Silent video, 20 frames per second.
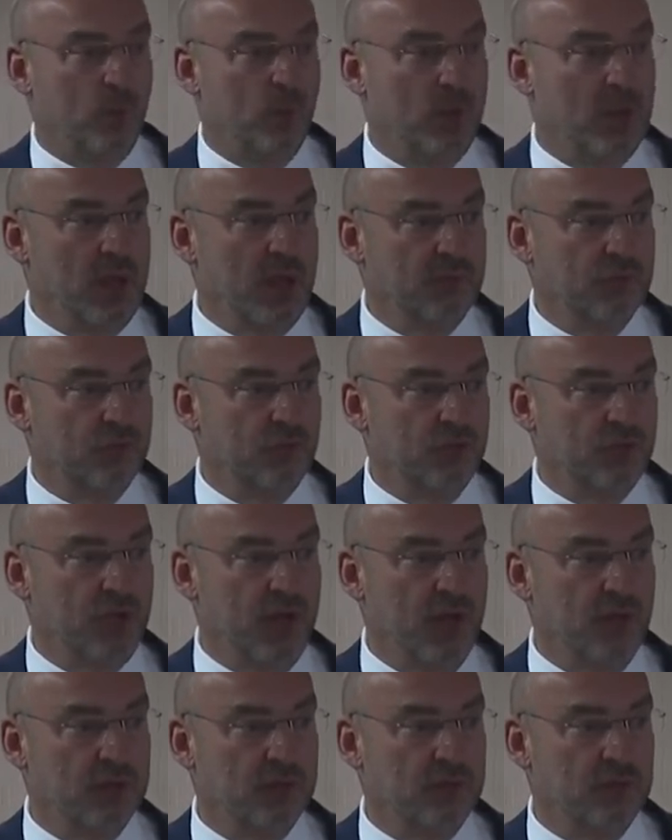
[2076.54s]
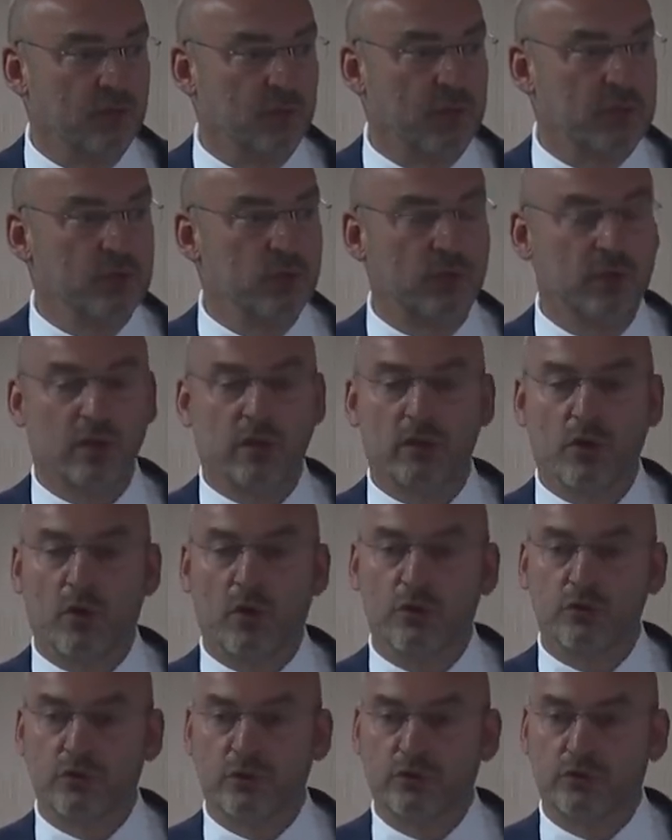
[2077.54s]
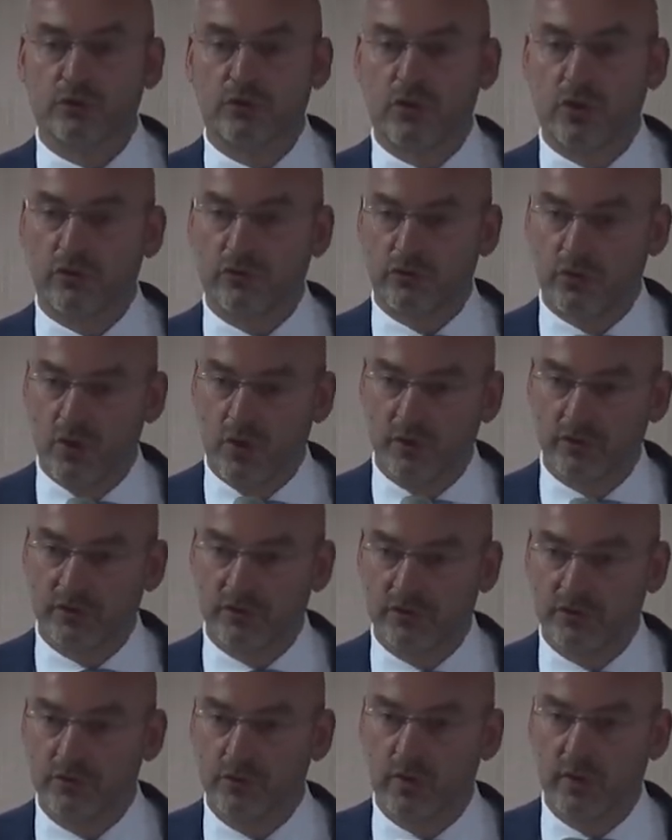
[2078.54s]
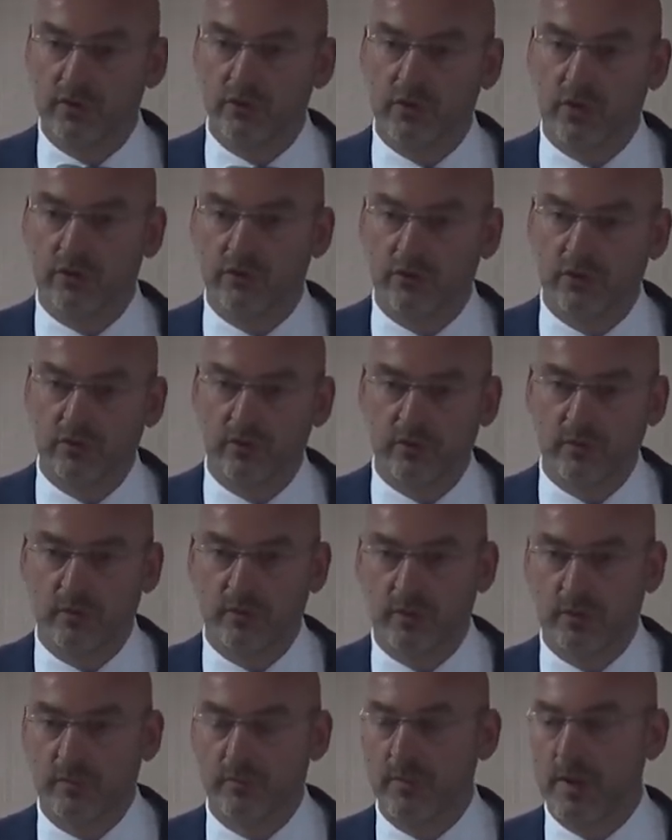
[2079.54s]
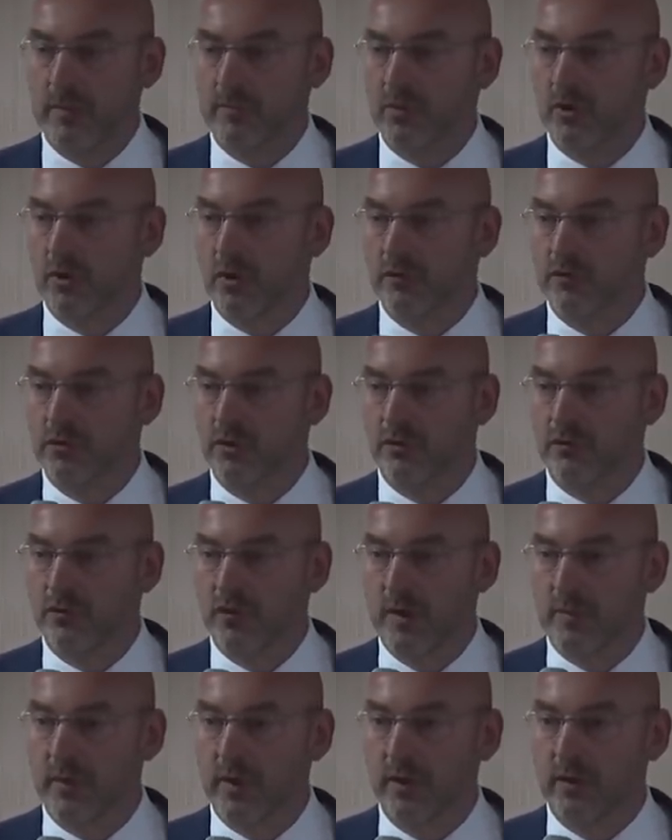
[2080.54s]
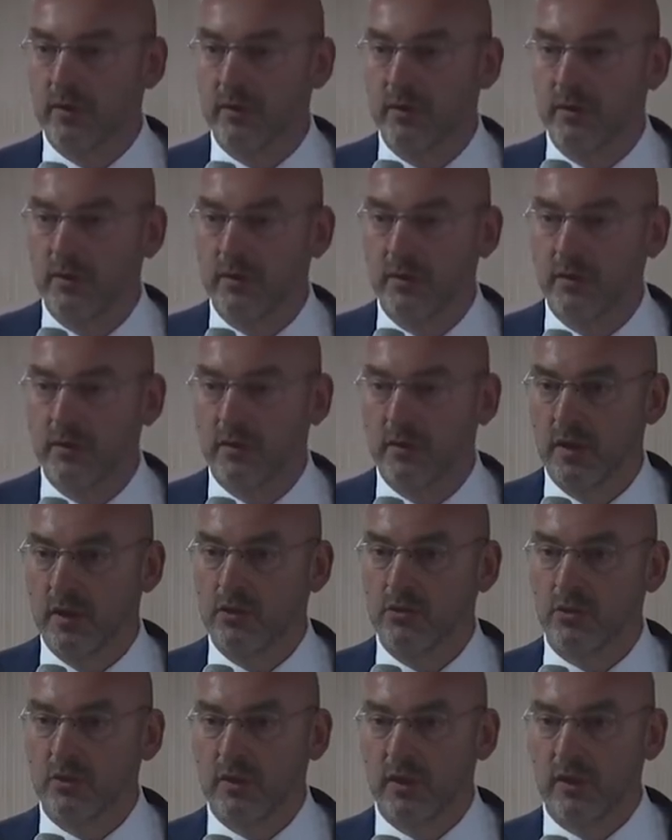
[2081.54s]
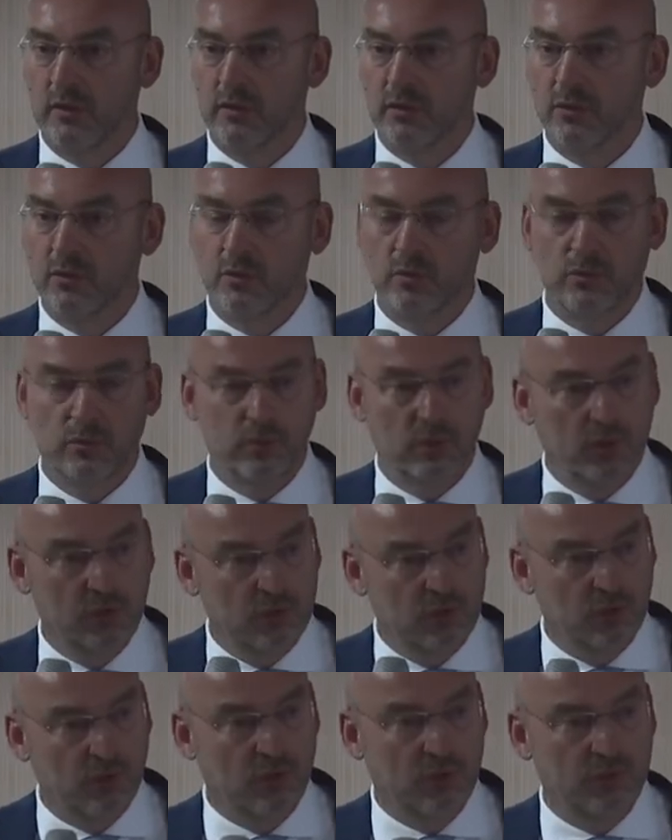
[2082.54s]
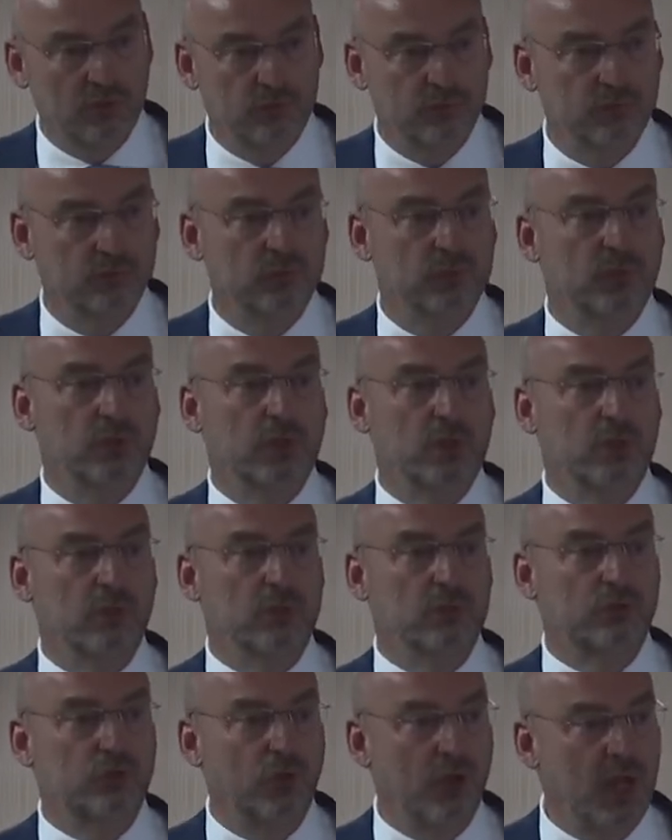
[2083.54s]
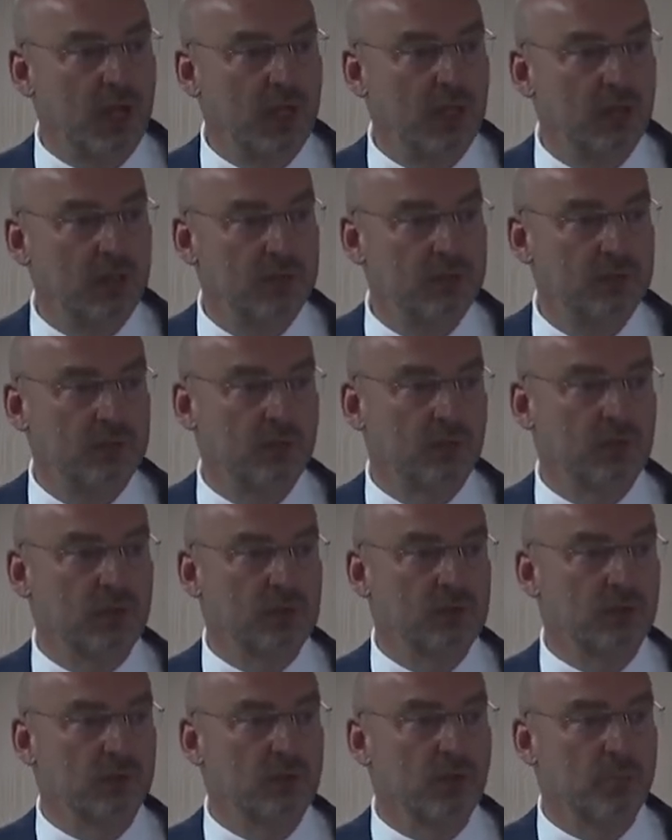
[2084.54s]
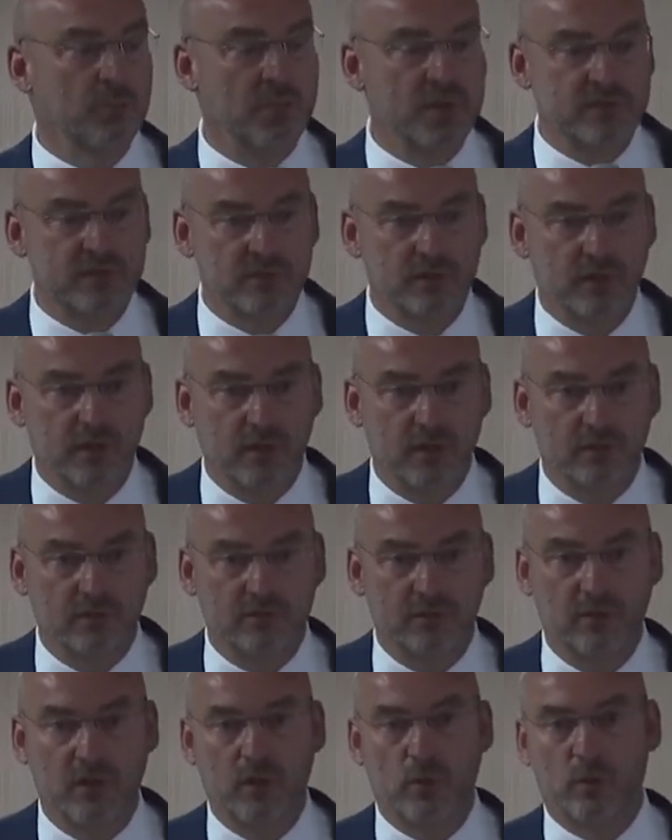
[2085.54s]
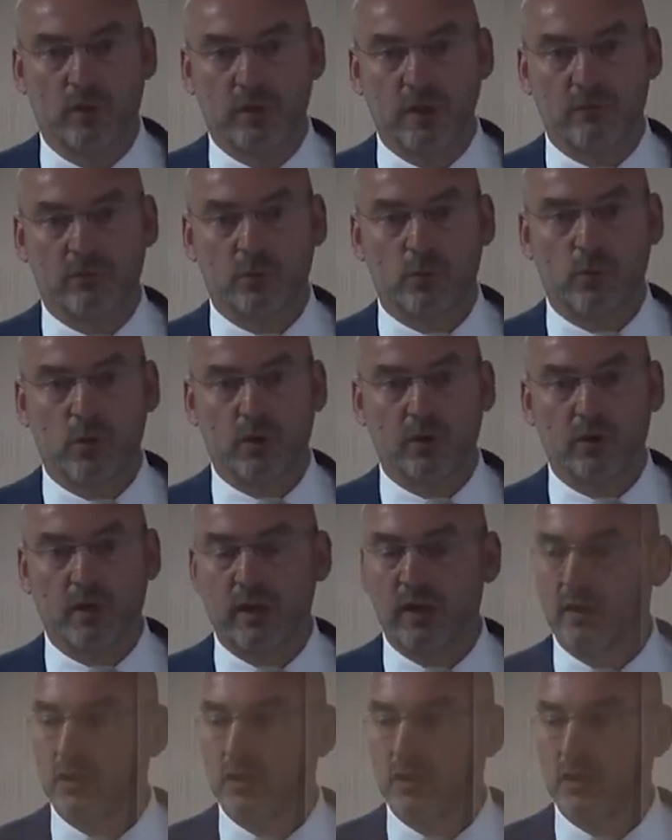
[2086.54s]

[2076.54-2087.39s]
we have societies when you can also trust others who are not a member of your family. And you can do your trade, you can do your business with everyone